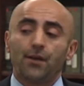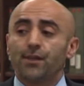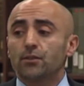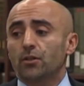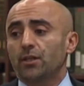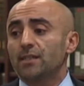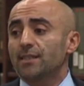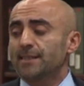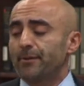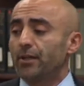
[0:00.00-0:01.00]
I think
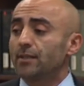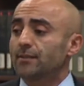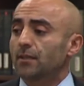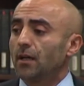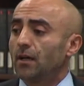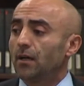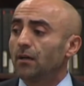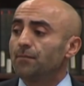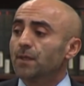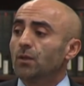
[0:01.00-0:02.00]
Turkey's experience
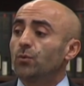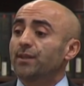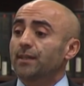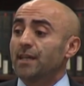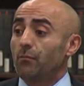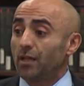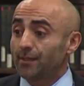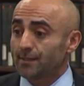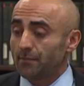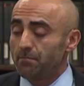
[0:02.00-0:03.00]
uh, with
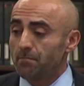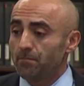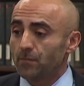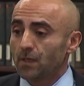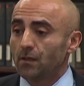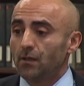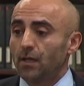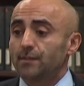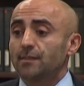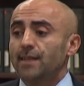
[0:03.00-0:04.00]
Kemalism
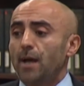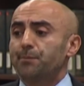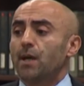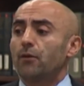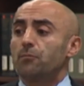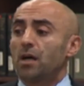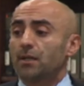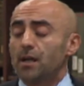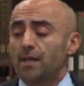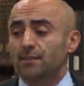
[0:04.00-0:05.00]
as a top-down
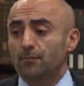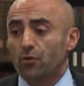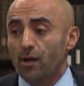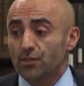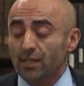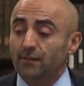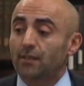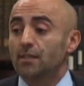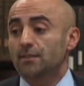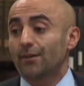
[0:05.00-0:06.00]
modernizing project
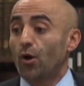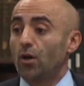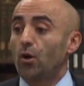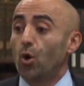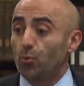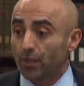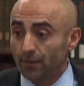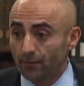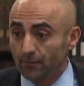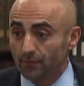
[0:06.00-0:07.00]
is
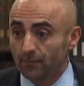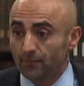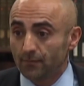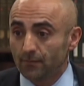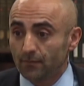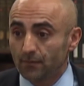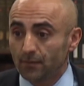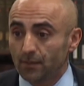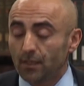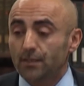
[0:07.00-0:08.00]
over.
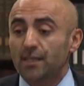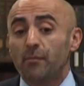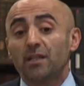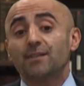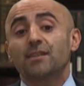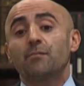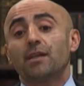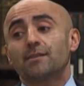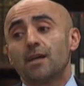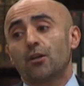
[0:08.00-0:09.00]
Kemalism
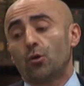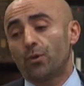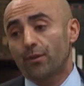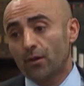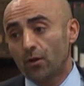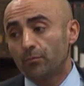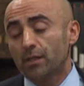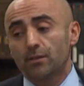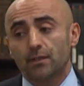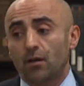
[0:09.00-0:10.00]
is not over, though,
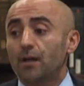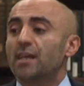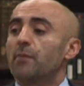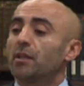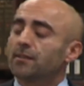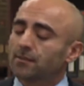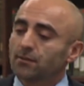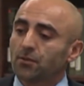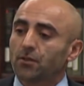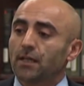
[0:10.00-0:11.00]
because there are Kemalists
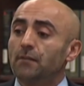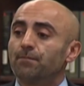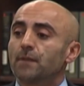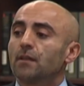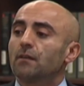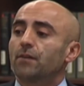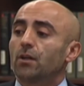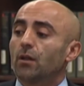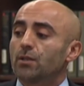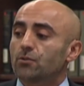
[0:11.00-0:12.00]
in Turkey,
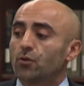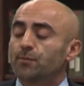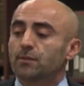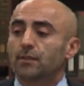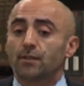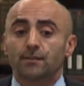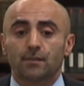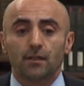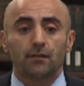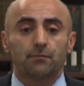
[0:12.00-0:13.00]
very large groups.
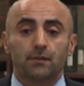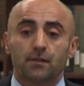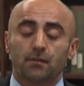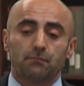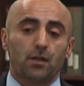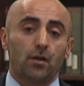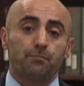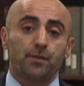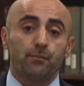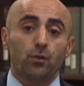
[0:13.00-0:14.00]
There's, uh, there are
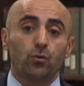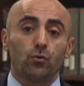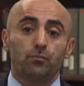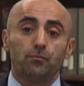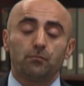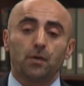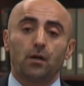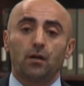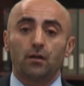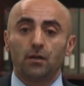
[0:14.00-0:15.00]
people who
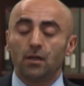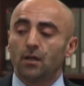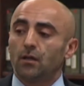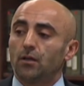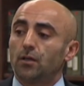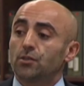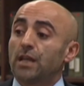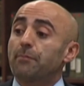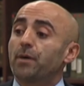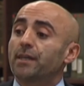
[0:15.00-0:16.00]
are Uh,
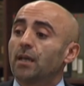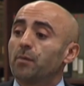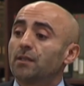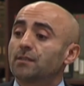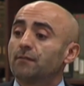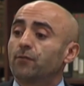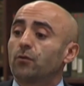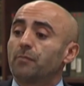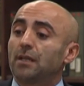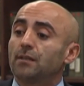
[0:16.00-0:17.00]
shaped by Kemalism
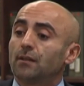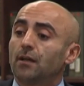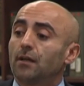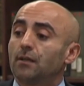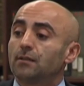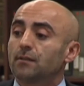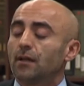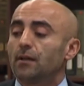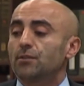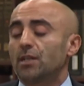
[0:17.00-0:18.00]
for many uh,
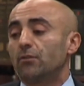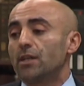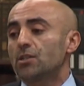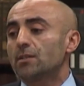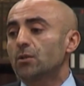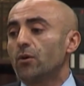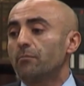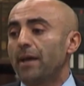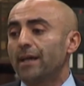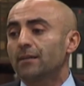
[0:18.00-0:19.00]
uh, generations
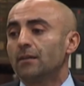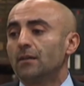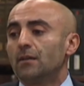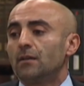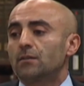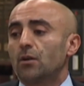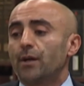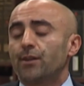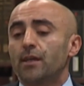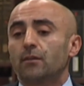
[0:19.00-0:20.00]
going back. So
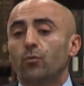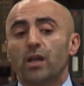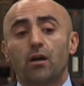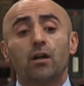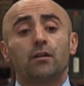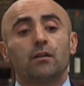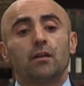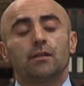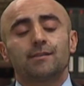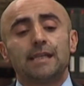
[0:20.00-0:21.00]
I think we are
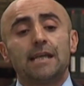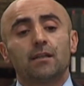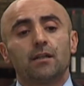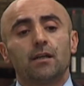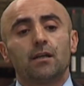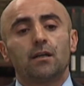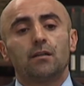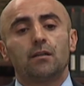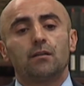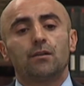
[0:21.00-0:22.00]
seeing uh,
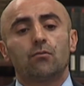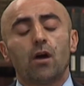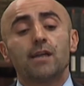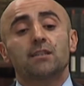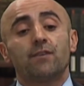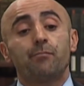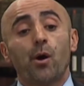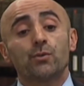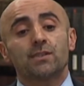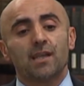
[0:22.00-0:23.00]
the rise of a
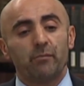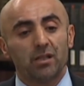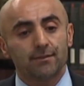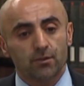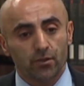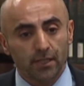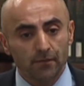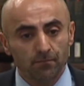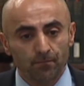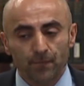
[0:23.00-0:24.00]
post-Kemalist
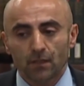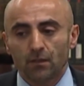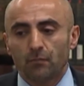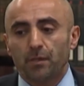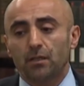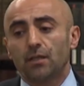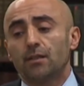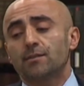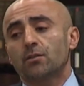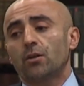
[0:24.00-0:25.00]
Turkey, but
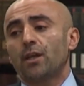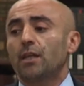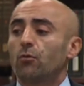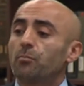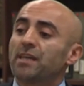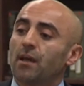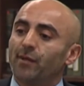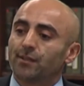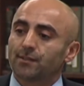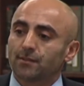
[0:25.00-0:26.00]
in this Turkey there will be
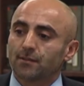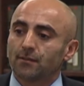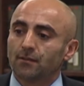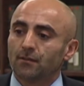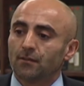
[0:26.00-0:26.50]
Kemalists.